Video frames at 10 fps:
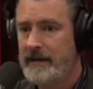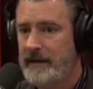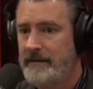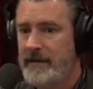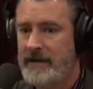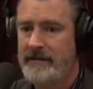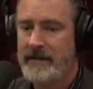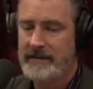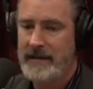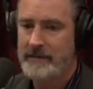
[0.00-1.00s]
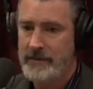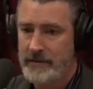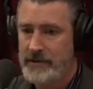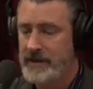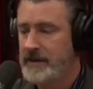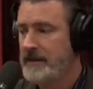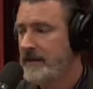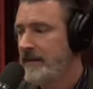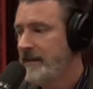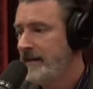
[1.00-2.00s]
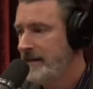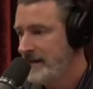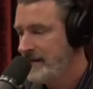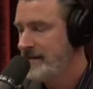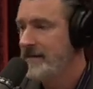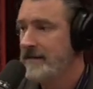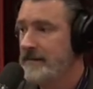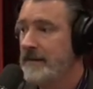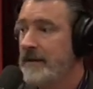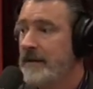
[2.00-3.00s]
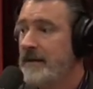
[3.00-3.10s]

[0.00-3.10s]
And if you think of things like Bucha and Izium,